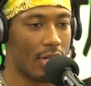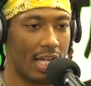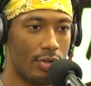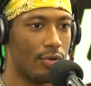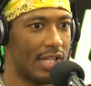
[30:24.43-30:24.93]

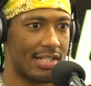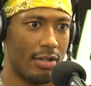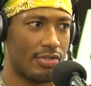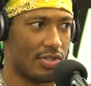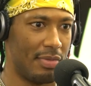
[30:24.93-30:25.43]
Okay, cool, that's
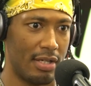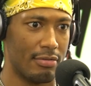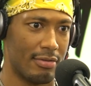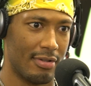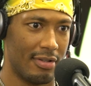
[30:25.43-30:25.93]
close to me,
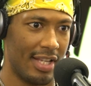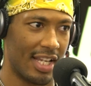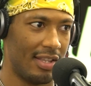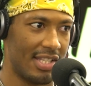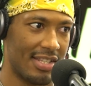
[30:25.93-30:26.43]

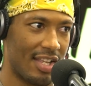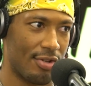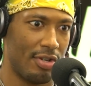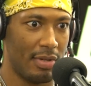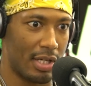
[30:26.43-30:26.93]
like at least like
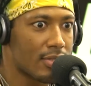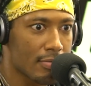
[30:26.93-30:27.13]
30 minutes.